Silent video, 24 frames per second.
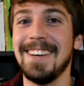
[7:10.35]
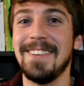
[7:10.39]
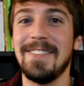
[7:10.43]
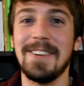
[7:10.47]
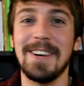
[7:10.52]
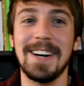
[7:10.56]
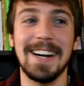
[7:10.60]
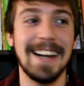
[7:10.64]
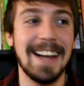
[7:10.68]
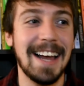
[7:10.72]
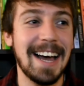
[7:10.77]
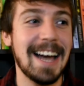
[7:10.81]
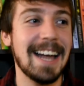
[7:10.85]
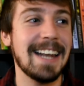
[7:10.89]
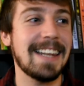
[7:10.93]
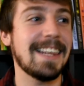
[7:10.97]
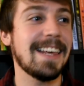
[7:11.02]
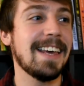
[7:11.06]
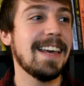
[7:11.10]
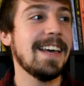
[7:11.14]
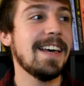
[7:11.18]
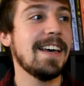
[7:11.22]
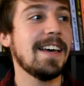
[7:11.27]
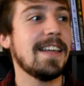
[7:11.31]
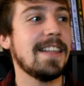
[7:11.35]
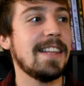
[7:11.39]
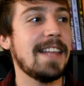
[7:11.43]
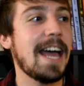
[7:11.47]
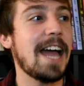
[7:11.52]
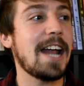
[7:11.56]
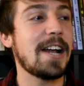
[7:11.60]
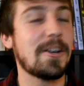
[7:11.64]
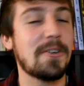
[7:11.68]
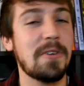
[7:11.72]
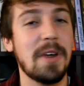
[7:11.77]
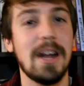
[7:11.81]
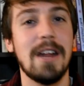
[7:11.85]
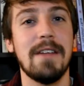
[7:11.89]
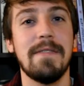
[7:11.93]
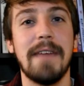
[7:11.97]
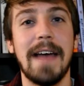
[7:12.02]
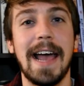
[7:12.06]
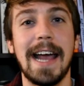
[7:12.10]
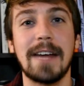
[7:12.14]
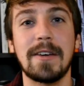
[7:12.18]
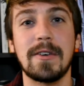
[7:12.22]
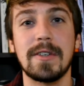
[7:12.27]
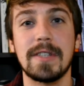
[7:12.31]
were not that great of
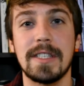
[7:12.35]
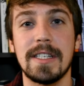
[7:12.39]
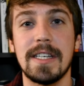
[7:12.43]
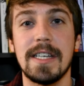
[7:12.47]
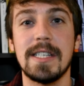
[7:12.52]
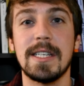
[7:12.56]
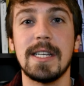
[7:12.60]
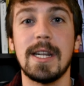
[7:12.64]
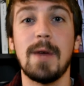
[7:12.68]
actresses,